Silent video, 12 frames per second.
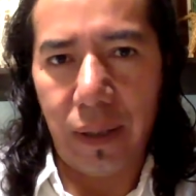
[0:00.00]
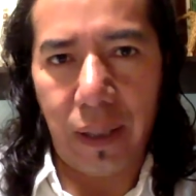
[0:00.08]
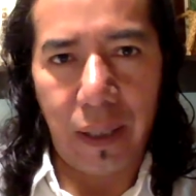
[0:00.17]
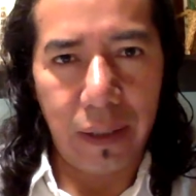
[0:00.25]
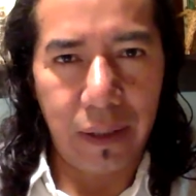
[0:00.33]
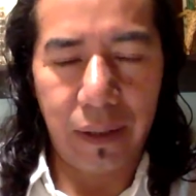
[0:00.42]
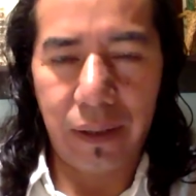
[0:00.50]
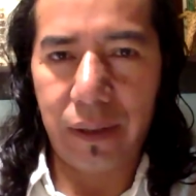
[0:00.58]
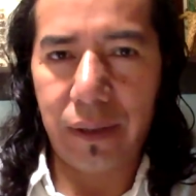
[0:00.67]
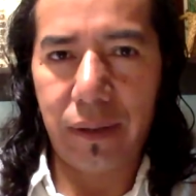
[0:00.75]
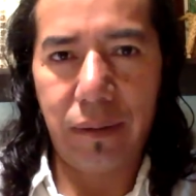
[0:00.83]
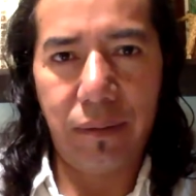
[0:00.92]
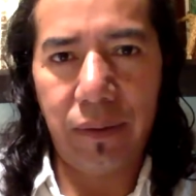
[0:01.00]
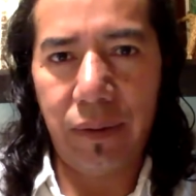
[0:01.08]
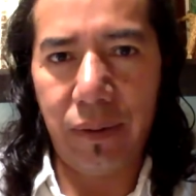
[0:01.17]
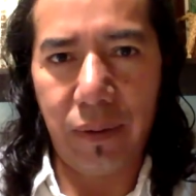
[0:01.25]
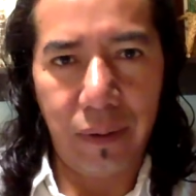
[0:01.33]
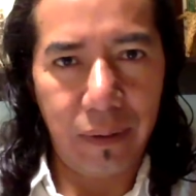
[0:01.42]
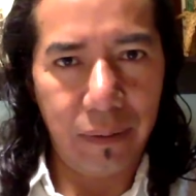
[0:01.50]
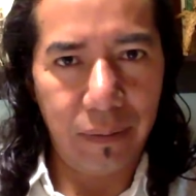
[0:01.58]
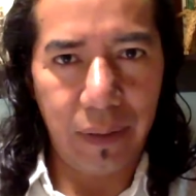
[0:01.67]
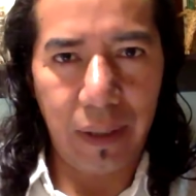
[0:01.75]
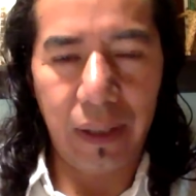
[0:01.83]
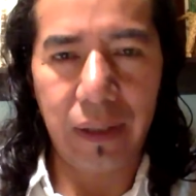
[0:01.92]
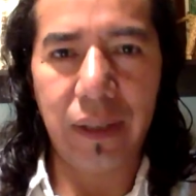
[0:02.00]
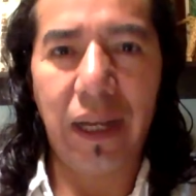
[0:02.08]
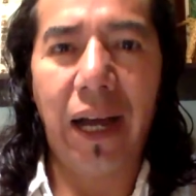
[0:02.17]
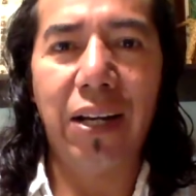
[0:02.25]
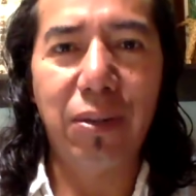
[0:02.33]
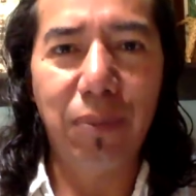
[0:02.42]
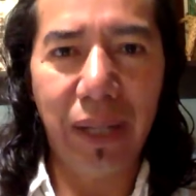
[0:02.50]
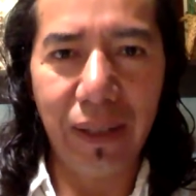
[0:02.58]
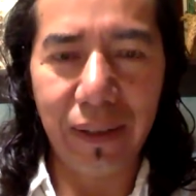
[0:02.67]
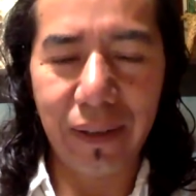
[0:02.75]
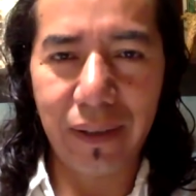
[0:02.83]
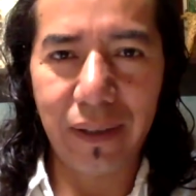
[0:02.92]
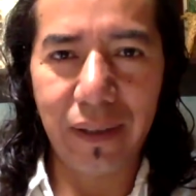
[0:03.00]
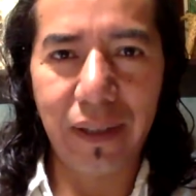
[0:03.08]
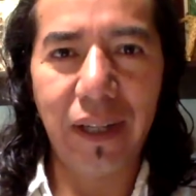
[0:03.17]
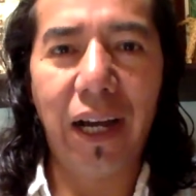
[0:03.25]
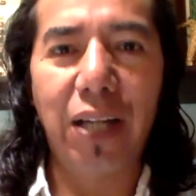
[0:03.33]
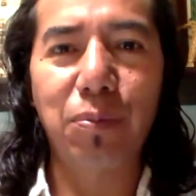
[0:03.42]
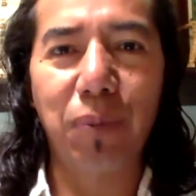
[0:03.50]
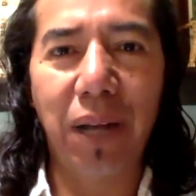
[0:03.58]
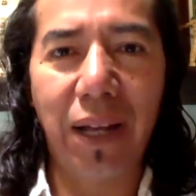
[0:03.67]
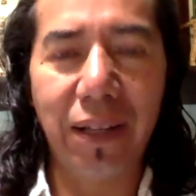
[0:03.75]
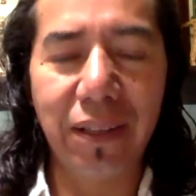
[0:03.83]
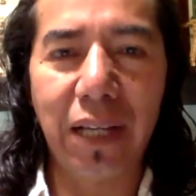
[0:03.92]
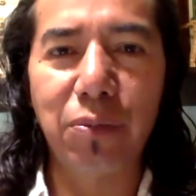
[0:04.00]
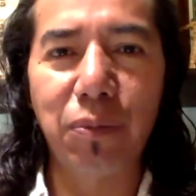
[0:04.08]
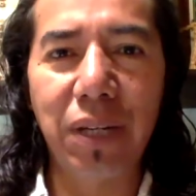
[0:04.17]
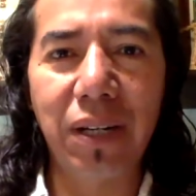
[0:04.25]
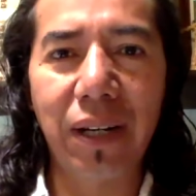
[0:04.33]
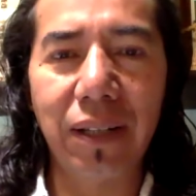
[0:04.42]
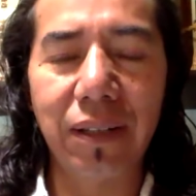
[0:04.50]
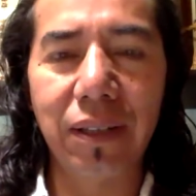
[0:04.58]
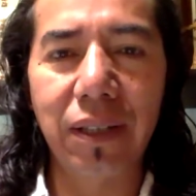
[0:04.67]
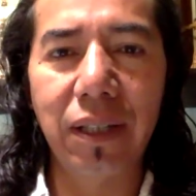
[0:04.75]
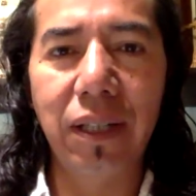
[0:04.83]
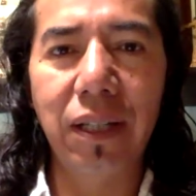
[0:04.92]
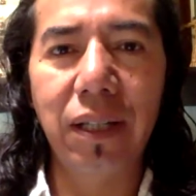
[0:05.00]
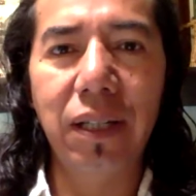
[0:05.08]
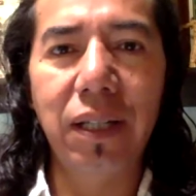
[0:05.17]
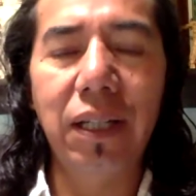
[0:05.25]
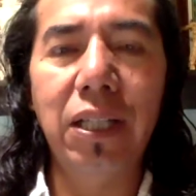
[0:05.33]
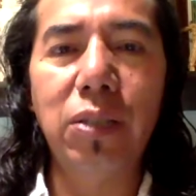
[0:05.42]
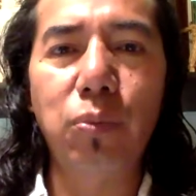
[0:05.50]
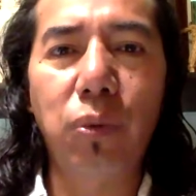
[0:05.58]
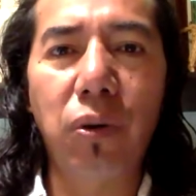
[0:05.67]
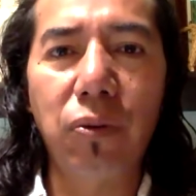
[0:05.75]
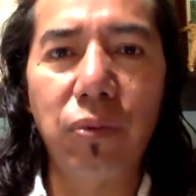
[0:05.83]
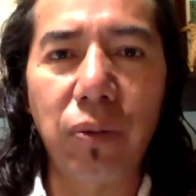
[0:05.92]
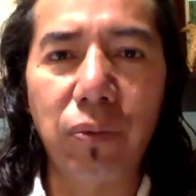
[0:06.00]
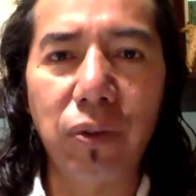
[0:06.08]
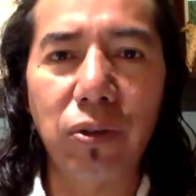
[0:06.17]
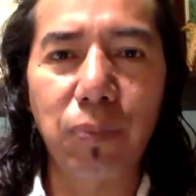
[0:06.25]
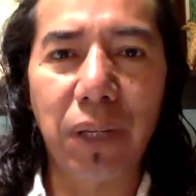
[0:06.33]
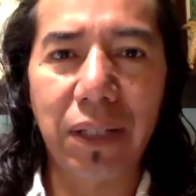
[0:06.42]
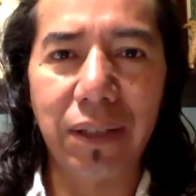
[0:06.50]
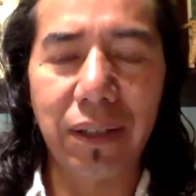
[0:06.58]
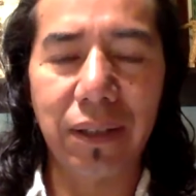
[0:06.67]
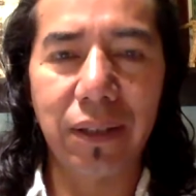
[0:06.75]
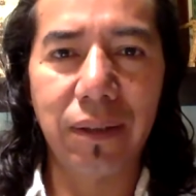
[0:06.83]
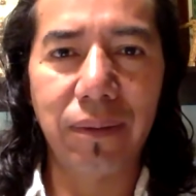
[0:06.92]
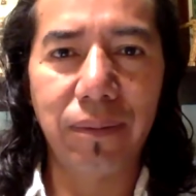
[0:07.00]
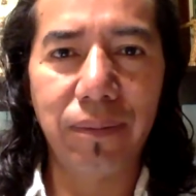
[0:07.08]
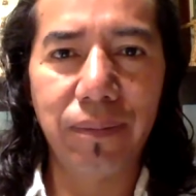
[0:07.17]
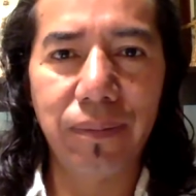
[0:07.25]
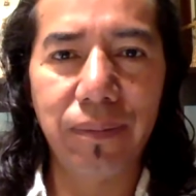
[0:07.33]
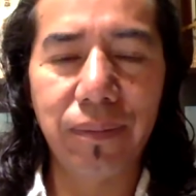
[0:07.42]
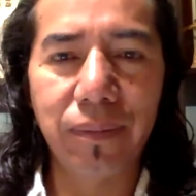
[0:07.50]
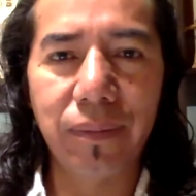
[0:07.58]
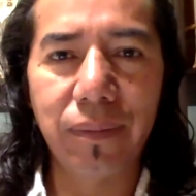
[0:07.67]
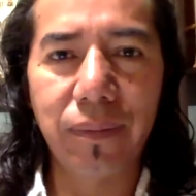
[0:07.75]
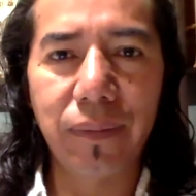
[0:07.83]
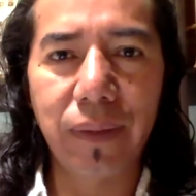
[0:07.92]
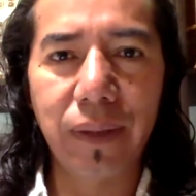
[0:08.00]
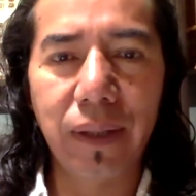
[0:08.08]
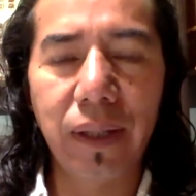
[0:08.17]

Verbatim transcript: as, you know, as animals, as plants and minerals, is born from those places. Mm.